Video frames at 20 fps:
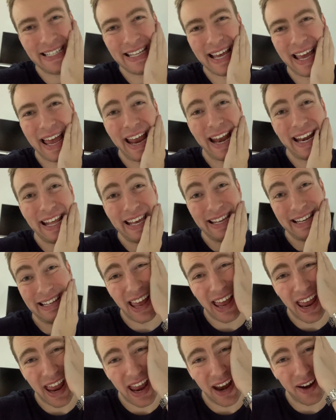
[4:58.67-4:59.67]
to
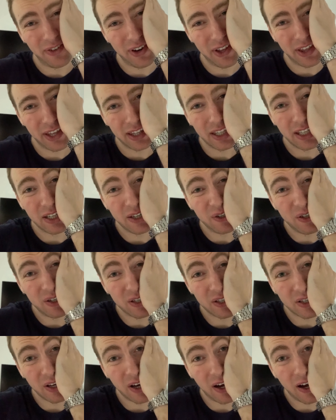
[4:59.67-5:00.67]
edit everything that you
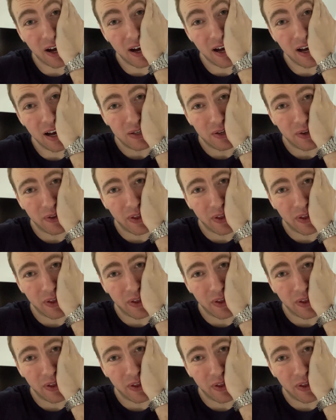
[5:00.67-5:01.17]
just saw so